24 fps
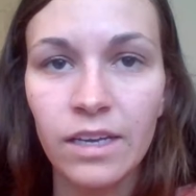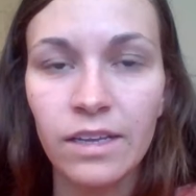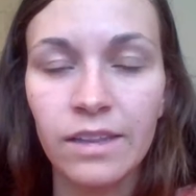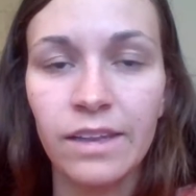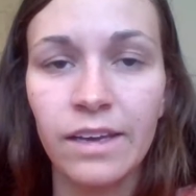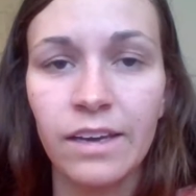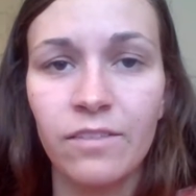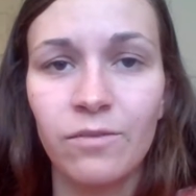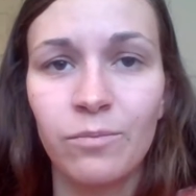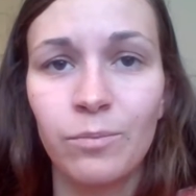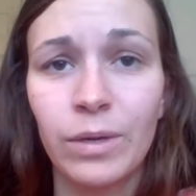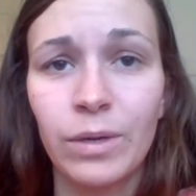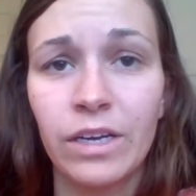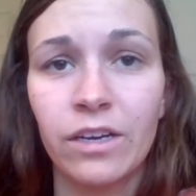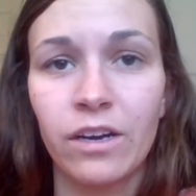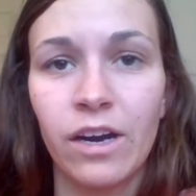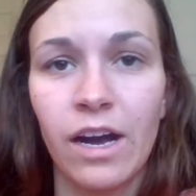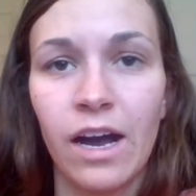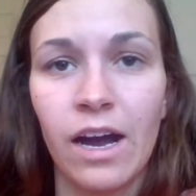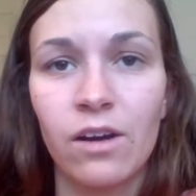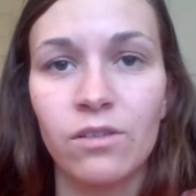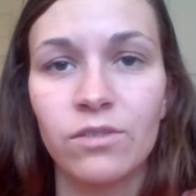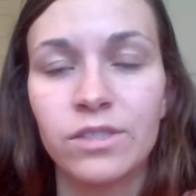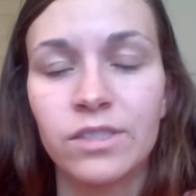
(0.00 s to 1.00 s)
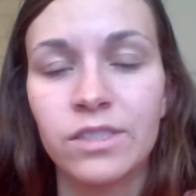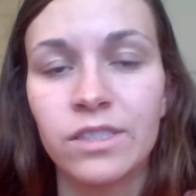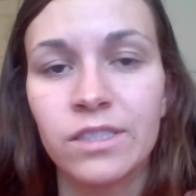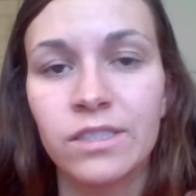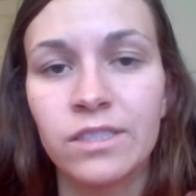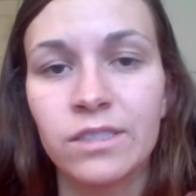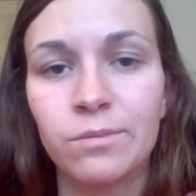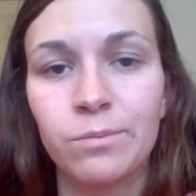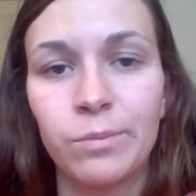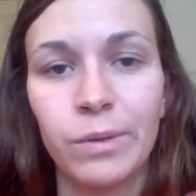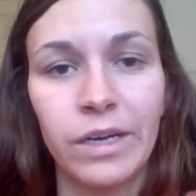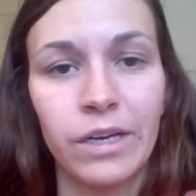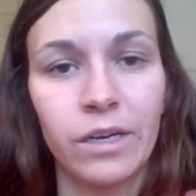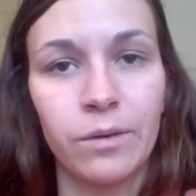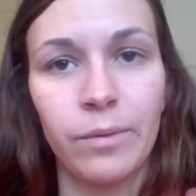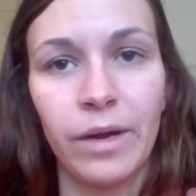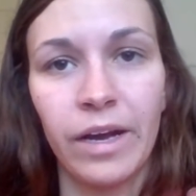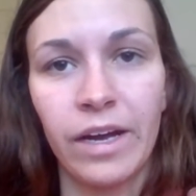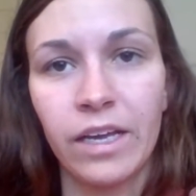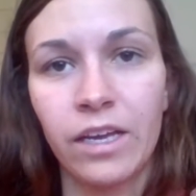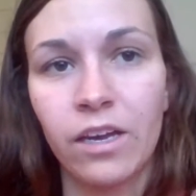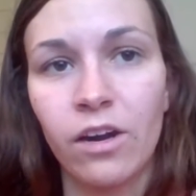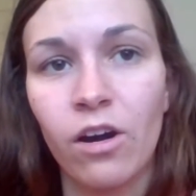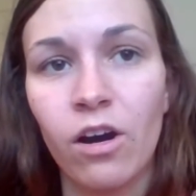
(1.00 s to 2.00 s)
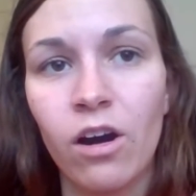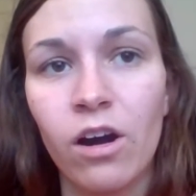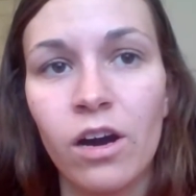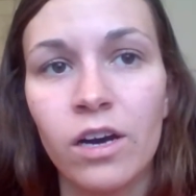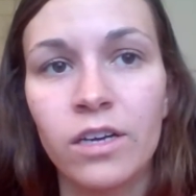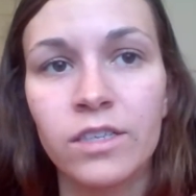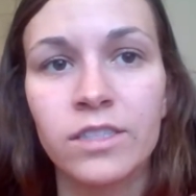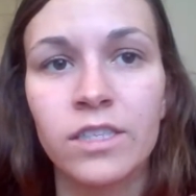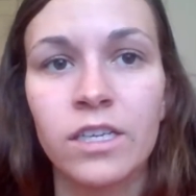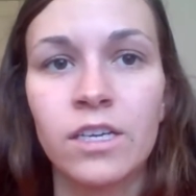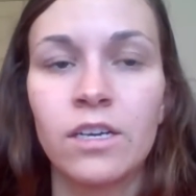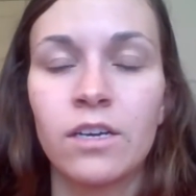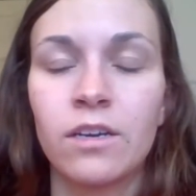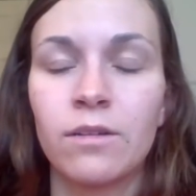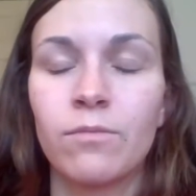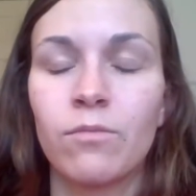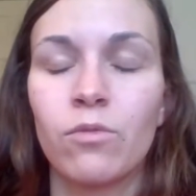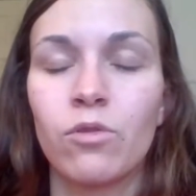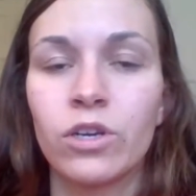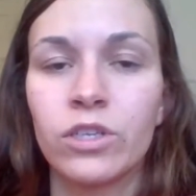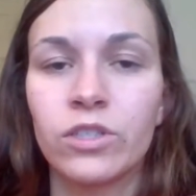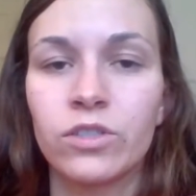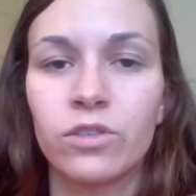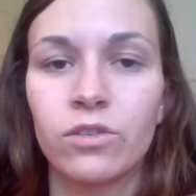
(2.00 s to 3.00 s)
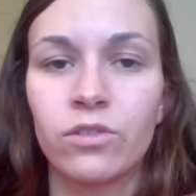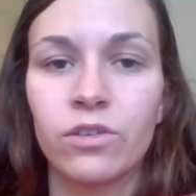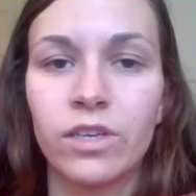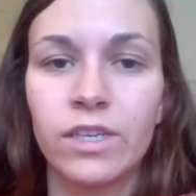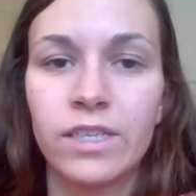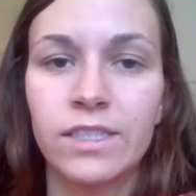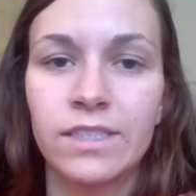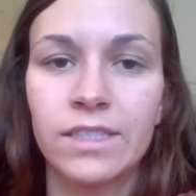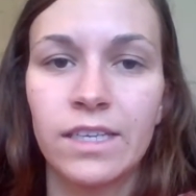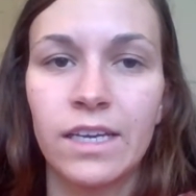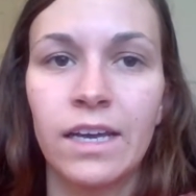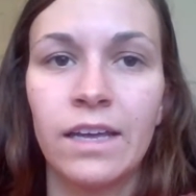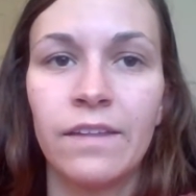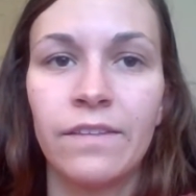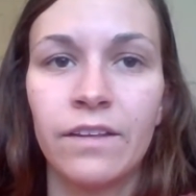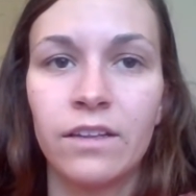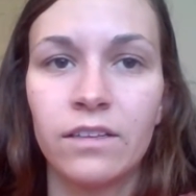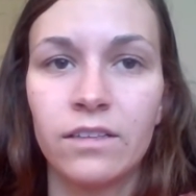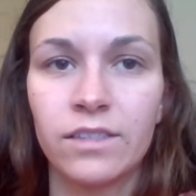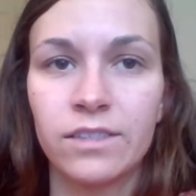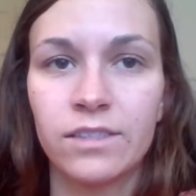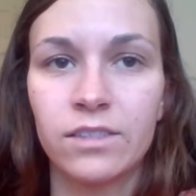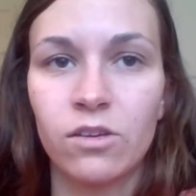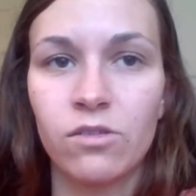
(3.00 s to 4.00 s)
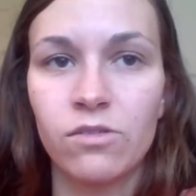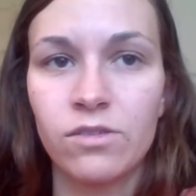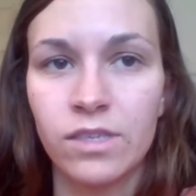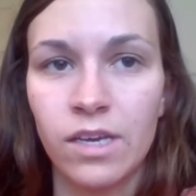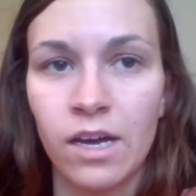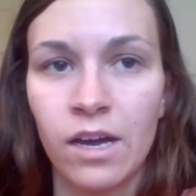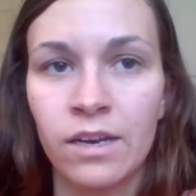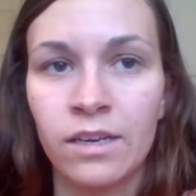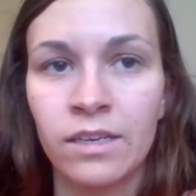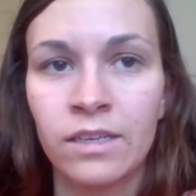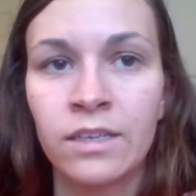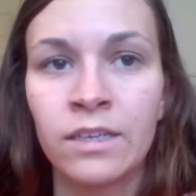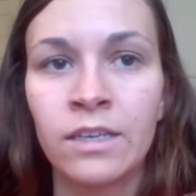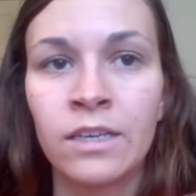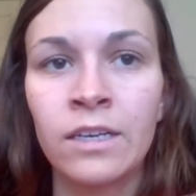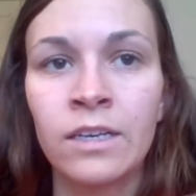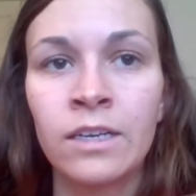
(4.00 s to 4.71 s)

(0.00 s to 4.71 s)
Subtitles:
They have bigger houses, bigger backyards, more toys, and the list goes on.